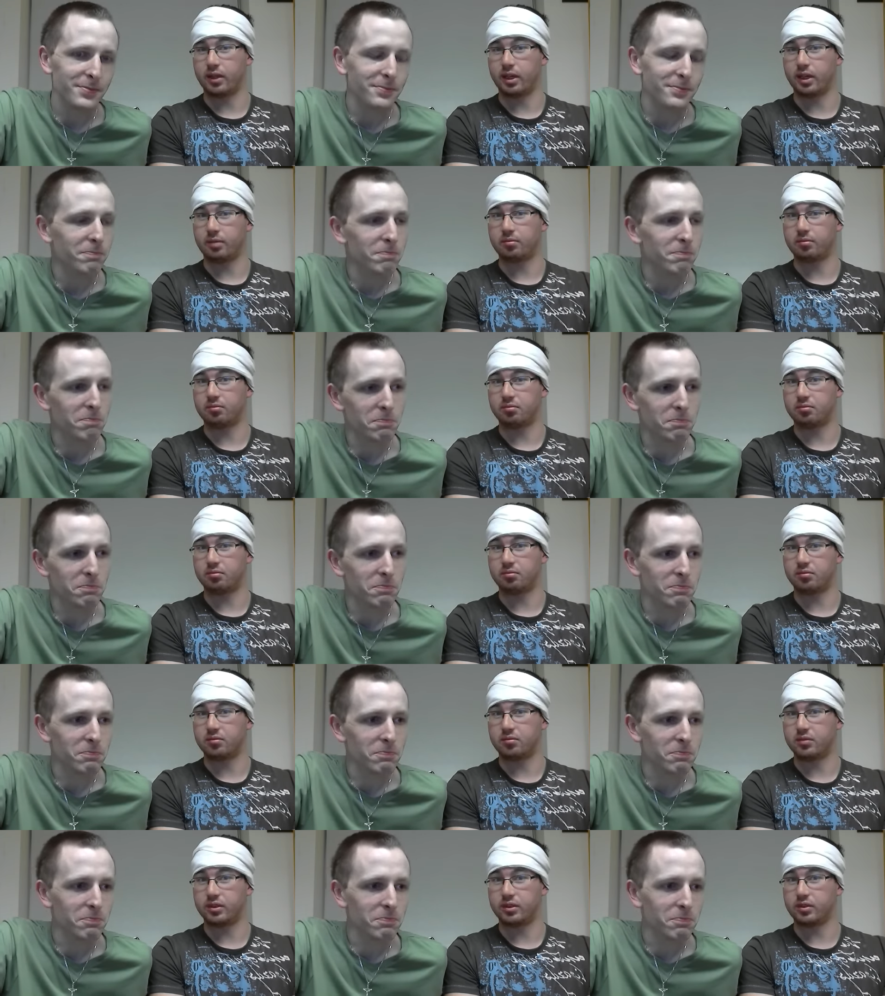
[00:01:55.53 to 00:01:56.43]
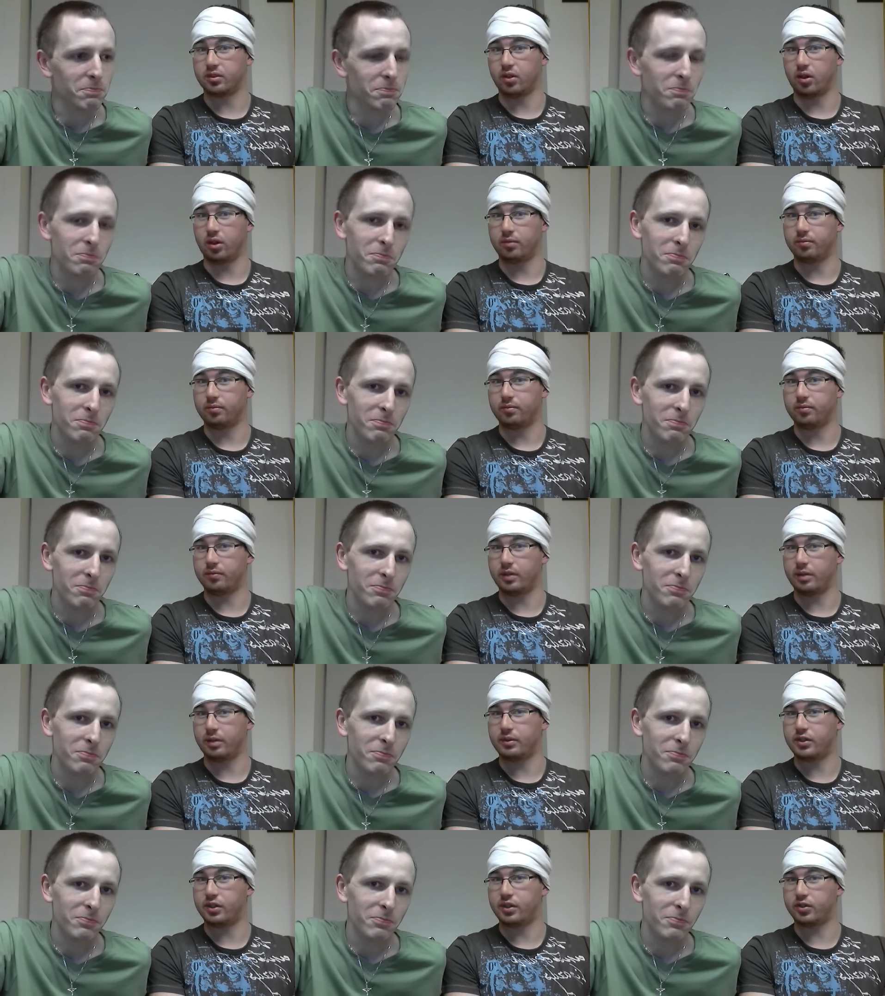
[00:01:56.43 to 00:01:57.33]
Speaker 1: Um, he's got
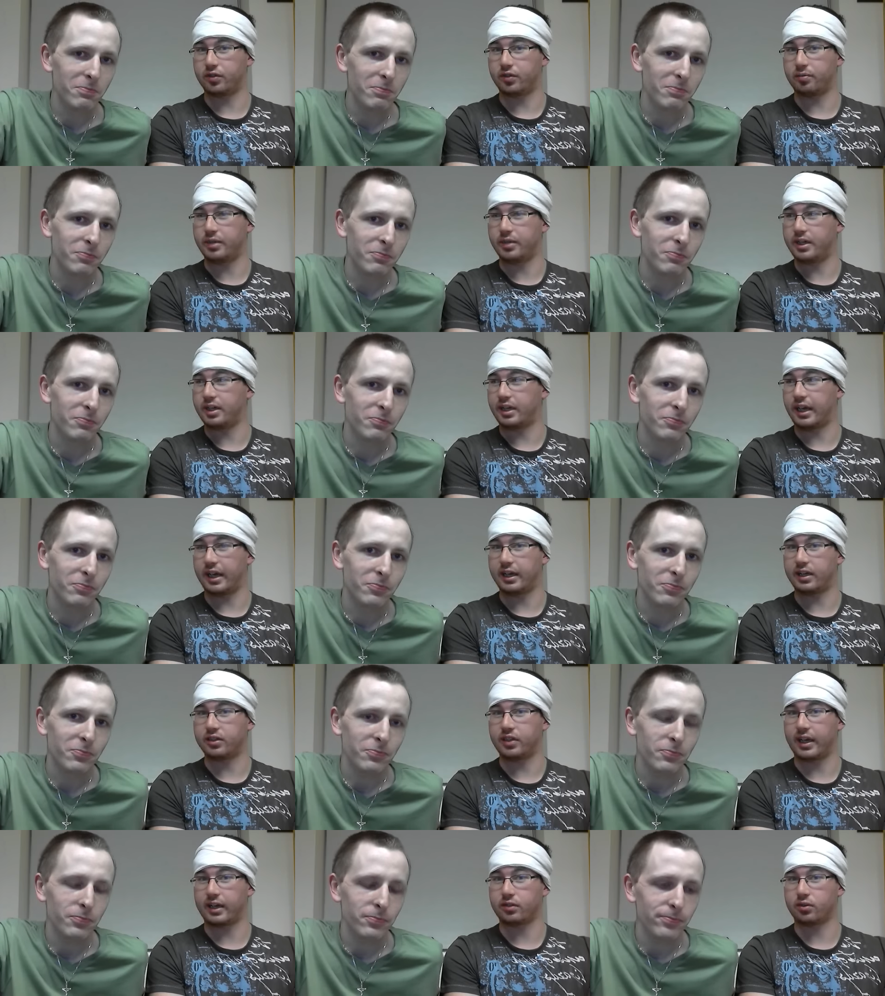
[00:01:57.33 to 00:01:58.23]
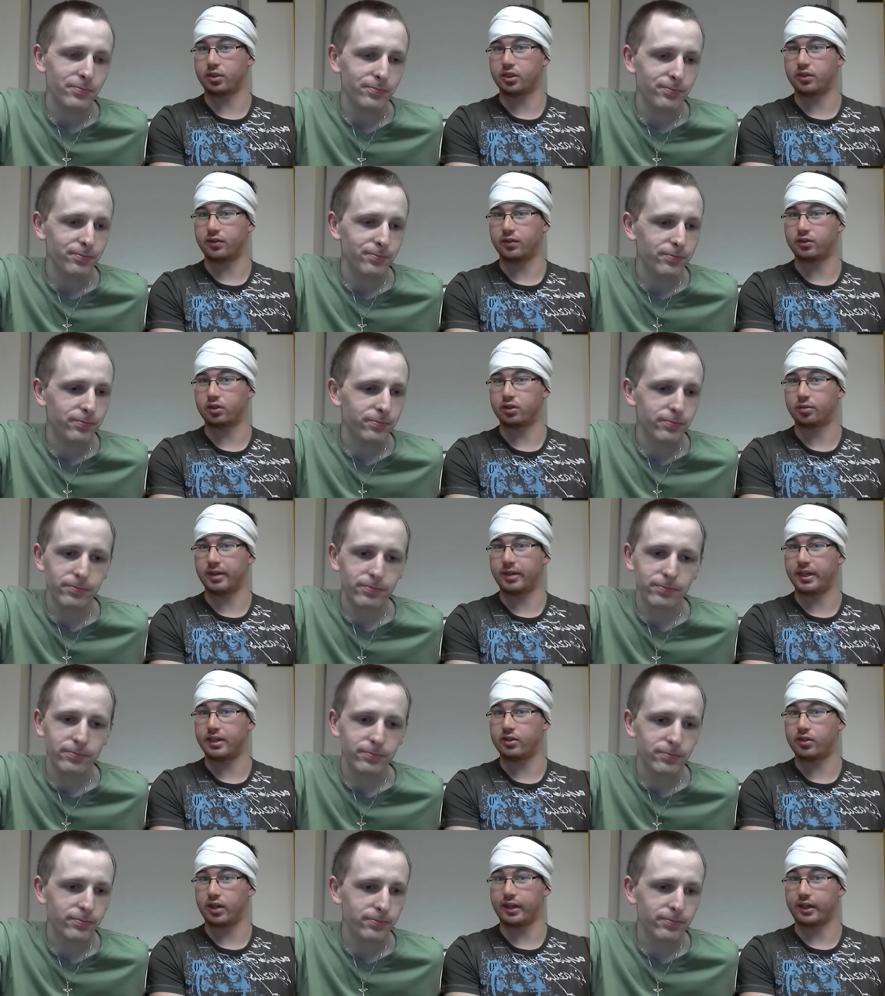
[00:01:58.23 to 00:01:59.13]
images of me getting attacked on his Facebook
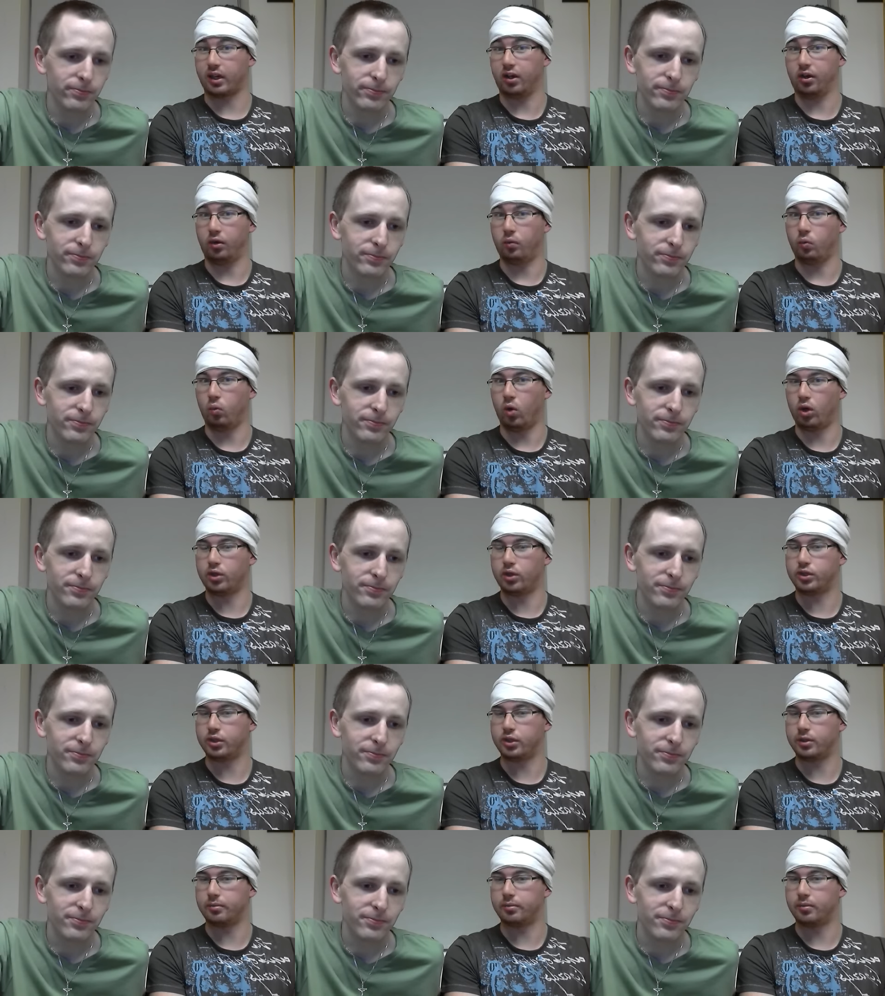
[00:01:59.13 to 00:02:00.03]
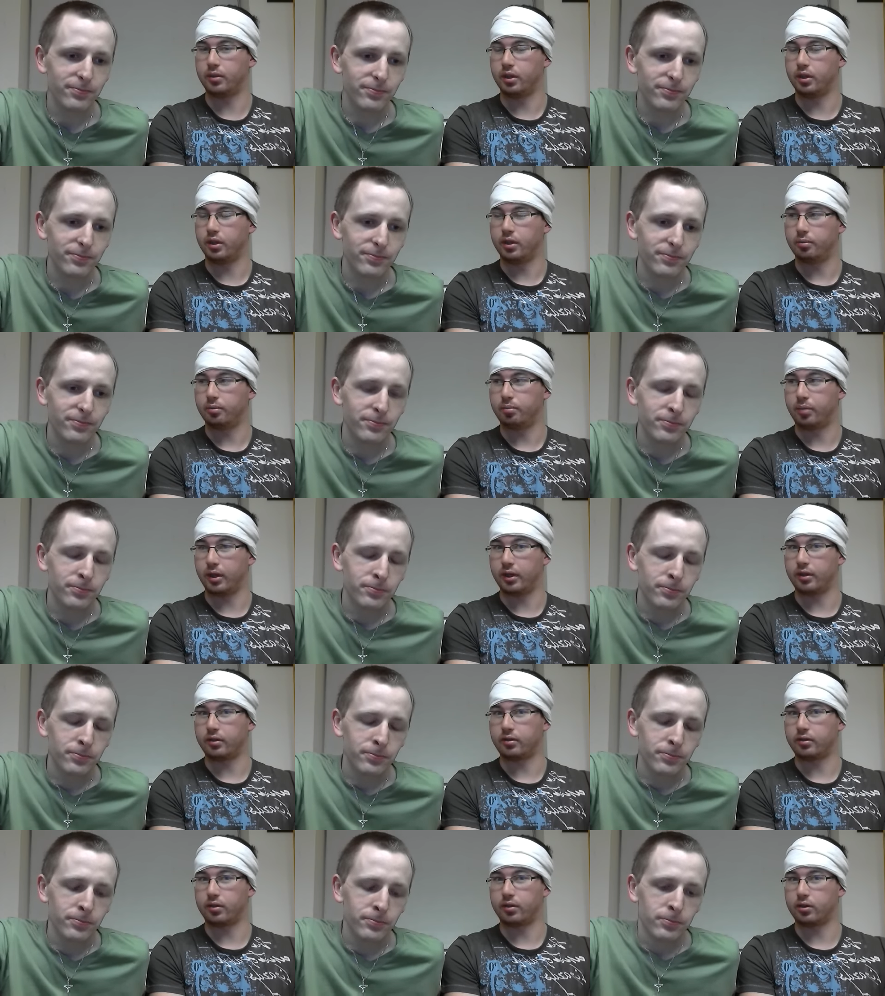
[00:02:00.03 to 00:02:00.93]
page. I cannot watch them,
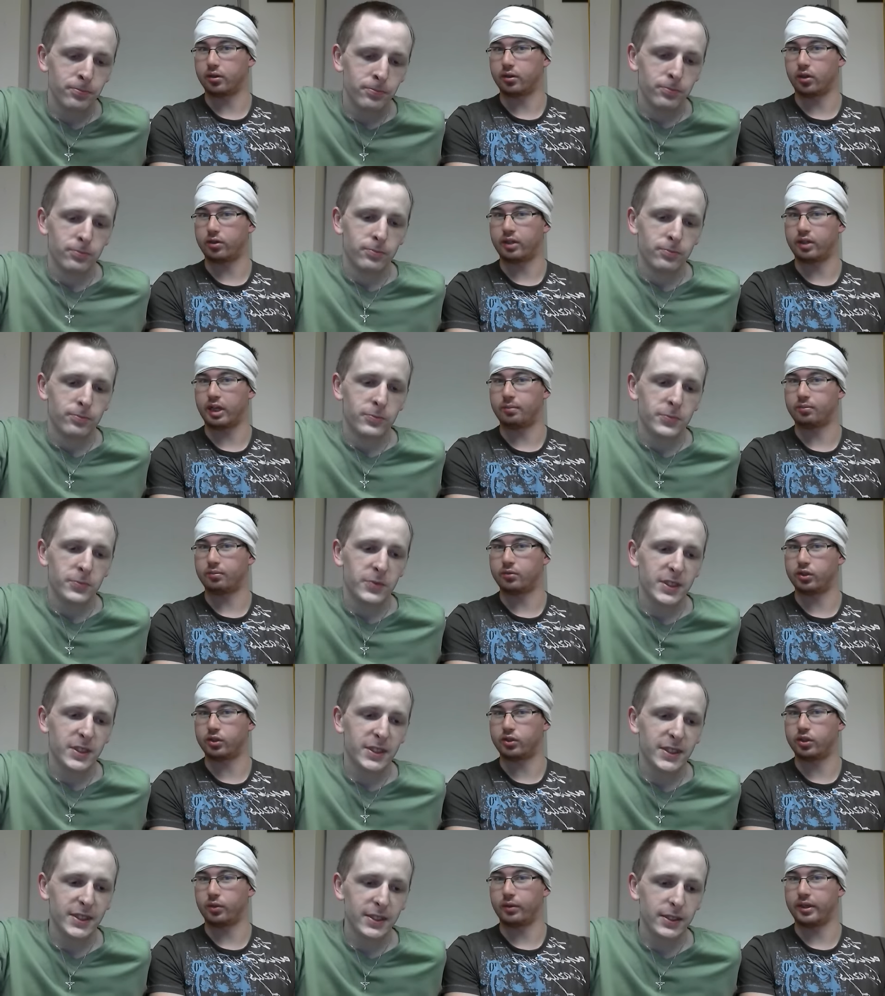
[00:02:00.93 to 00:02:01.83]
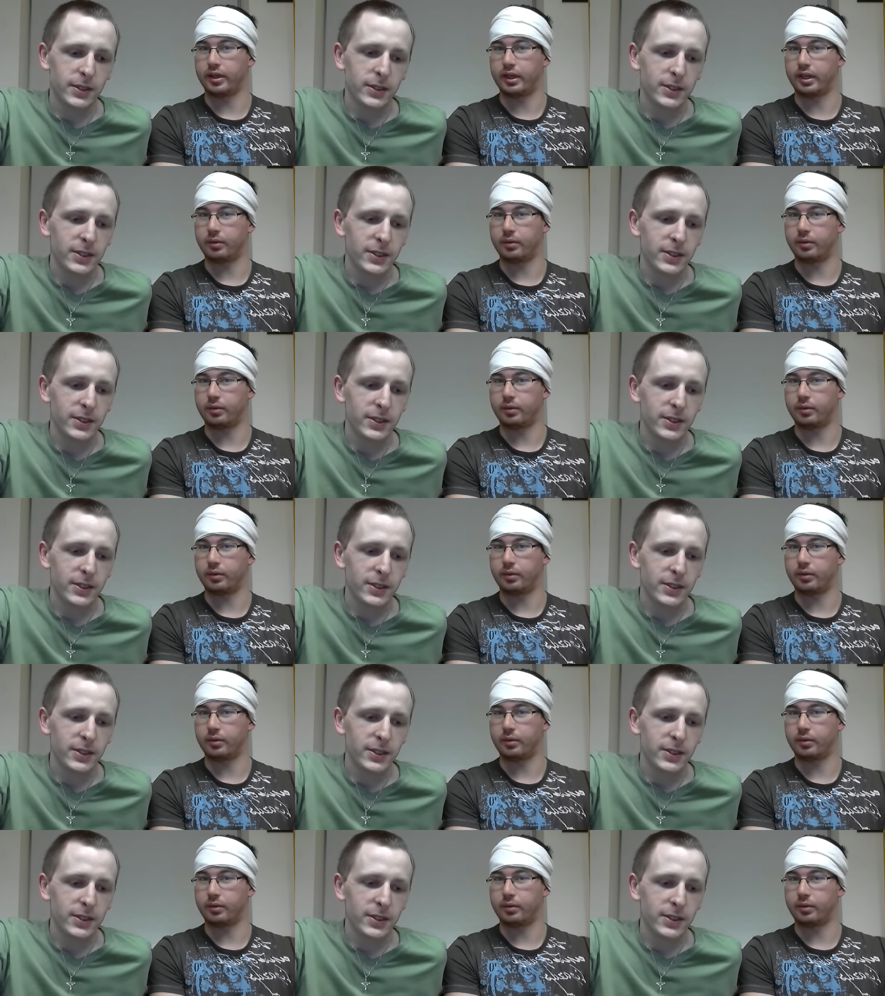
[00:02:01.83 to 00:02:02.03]
but goddamn, just do it